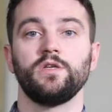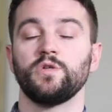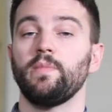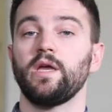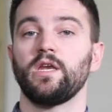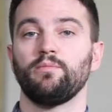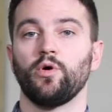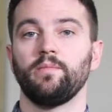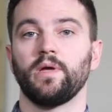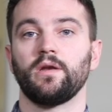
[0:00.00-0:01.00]
To make an
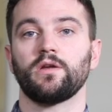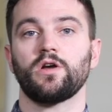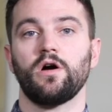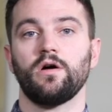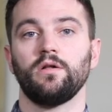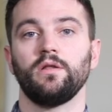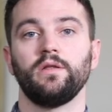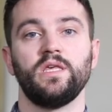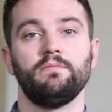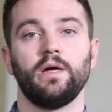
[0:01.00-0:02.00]
appointment, call,
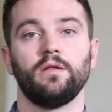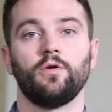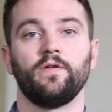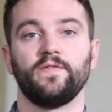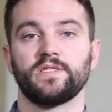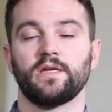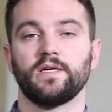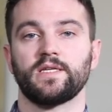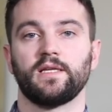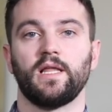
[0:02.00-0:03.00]
email, or visit
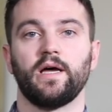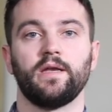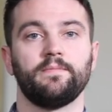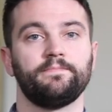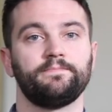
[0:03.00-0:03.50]
us online.